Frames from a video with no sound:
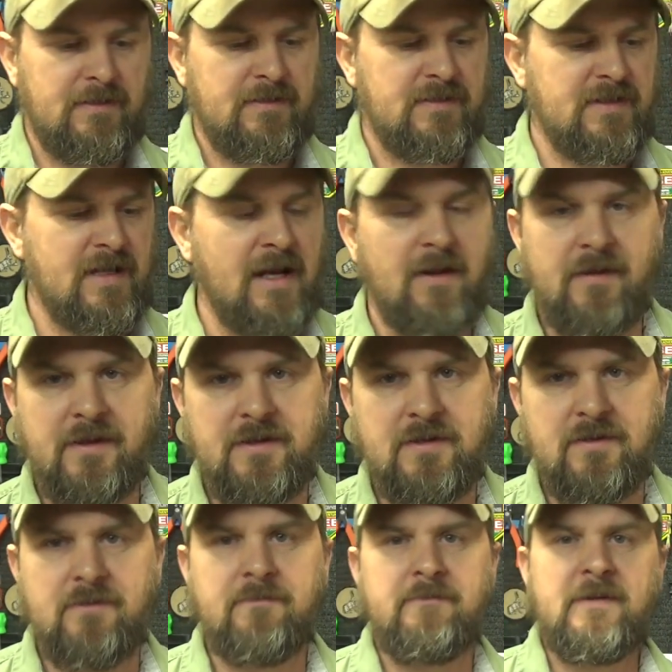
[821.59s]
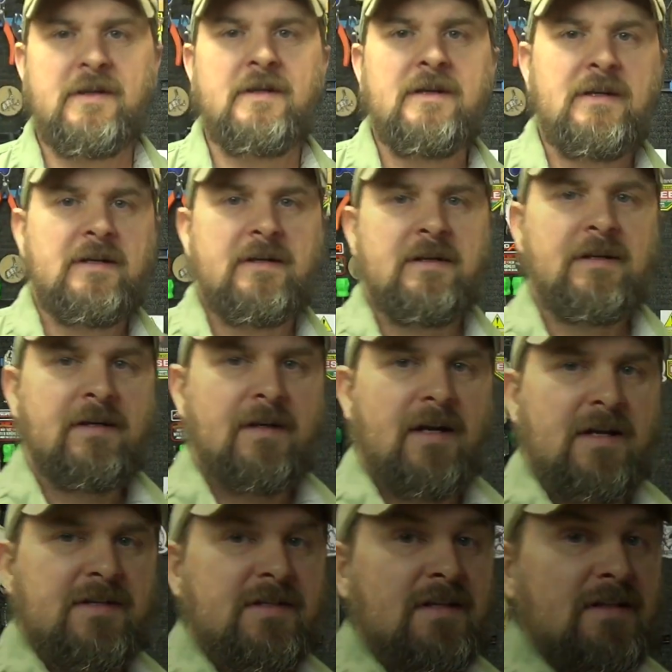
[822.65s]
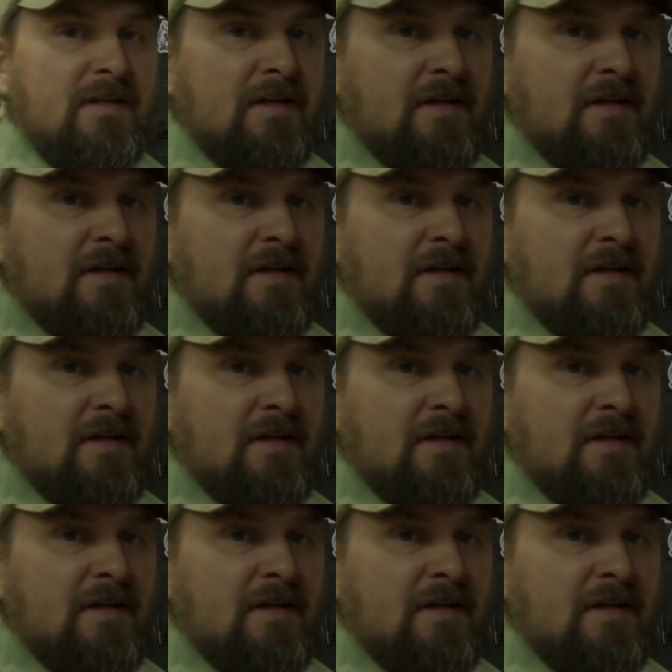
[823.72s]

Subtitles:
see how they do. Alright, see you in the